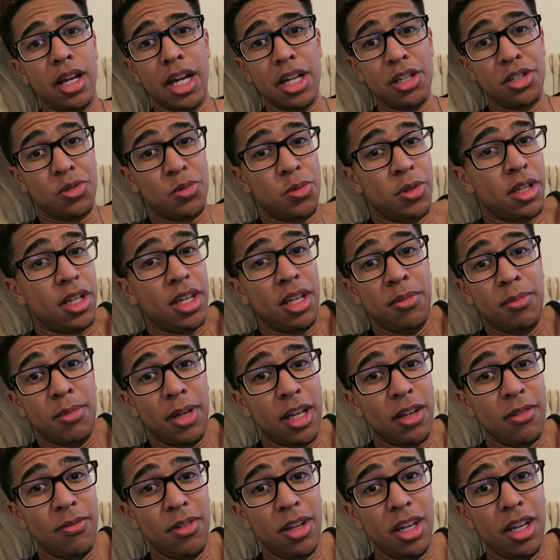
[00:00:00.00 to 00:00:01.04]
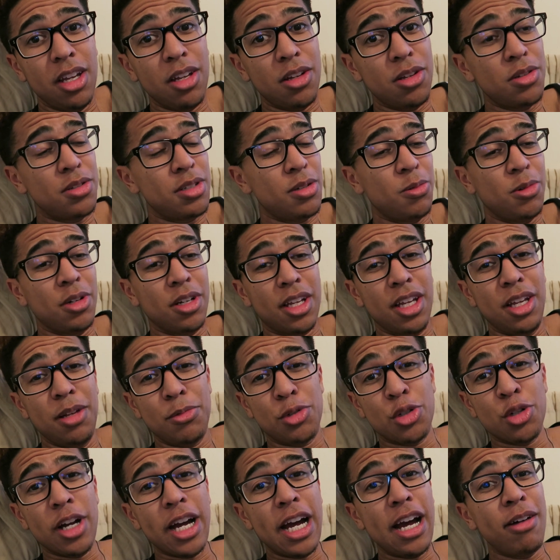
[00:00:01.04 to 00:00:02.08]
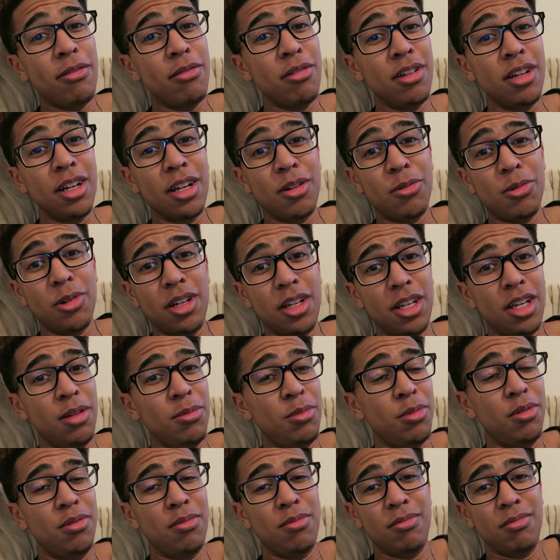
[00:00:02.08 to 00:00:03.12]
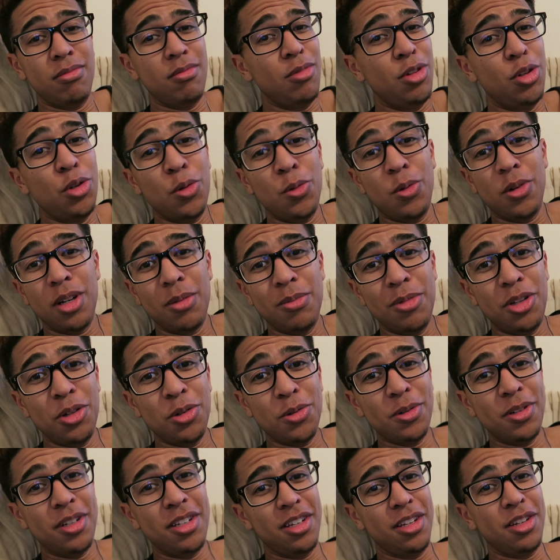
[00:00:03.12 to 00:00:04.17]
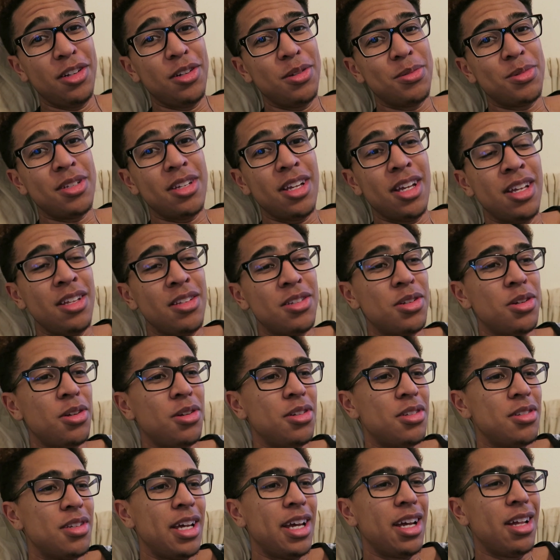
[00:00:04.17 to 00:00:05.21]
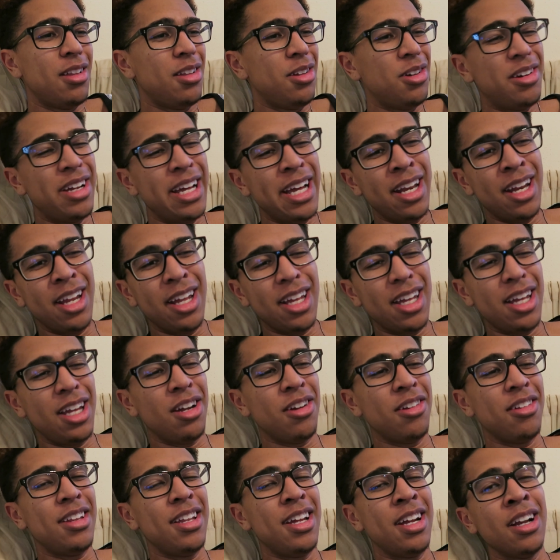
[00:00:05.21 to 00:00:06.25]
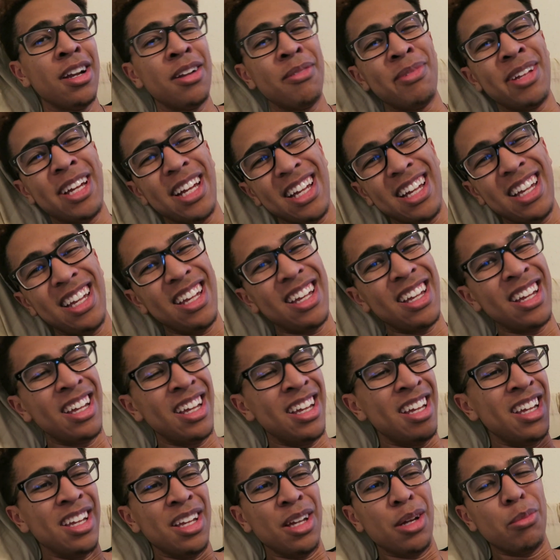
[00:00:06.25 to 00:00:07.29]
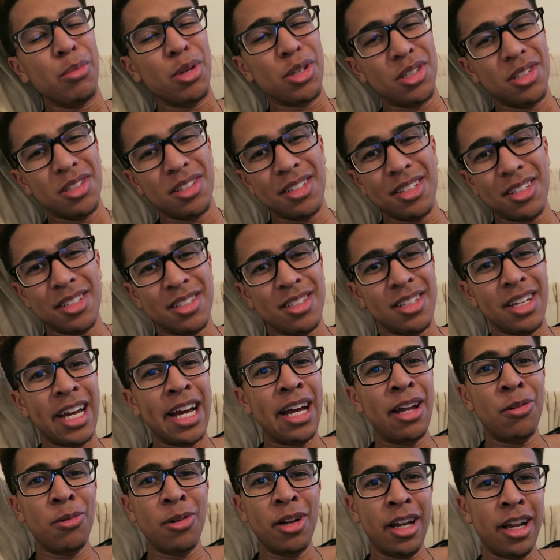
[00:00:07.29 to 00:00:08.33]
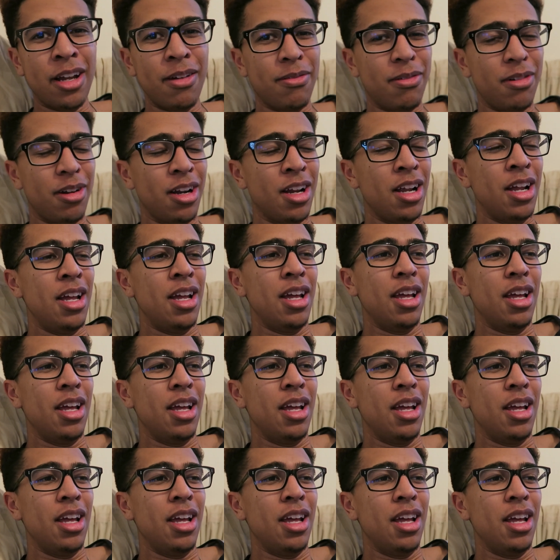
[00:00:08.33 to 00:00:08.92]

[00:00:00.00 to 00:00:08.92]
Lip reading: I just want to keep making videos. I want to keep traveling. I want to keep doing what I'm doing, you know what I'm saying? So it's like a little headache here and there. I'm like, push it to the side, whatever.